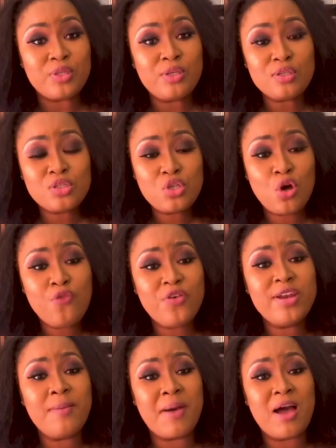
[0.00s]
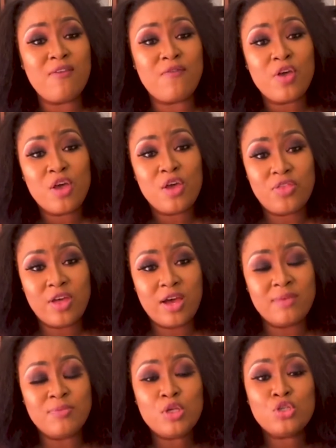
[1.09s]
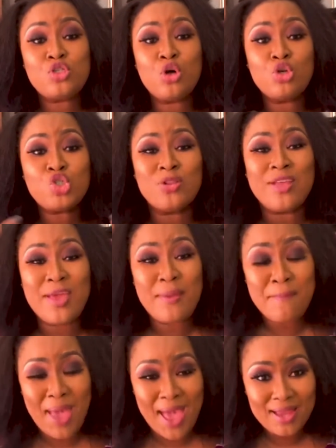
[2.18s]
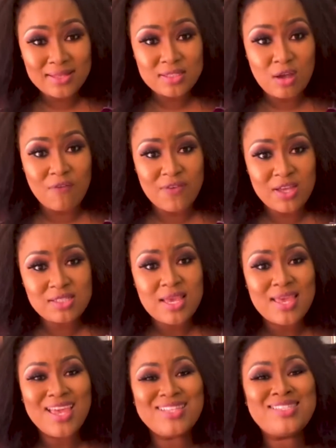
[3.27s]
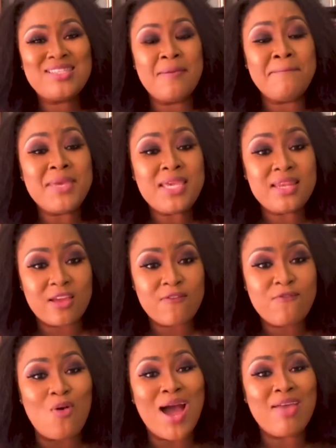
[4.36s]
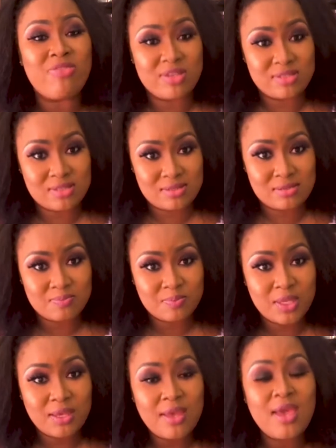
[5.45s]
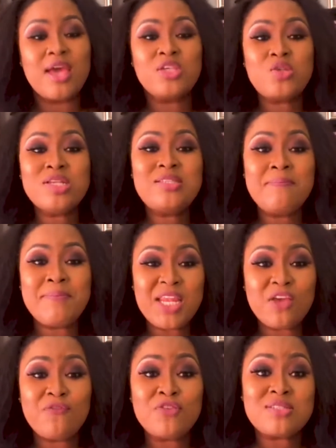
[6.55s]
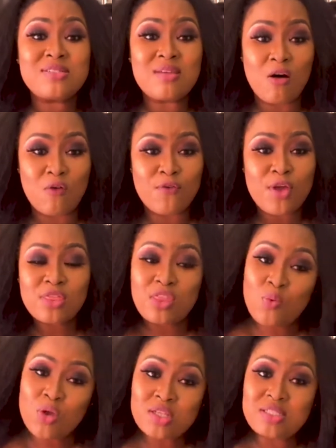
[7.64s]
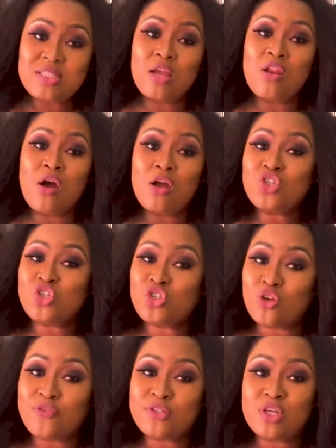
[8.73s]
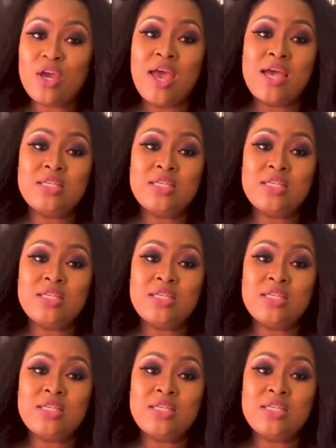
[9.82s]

So over and above the social impact of it, it's the meaning for others, as well as the meaning for self, that we're going to see a large shift as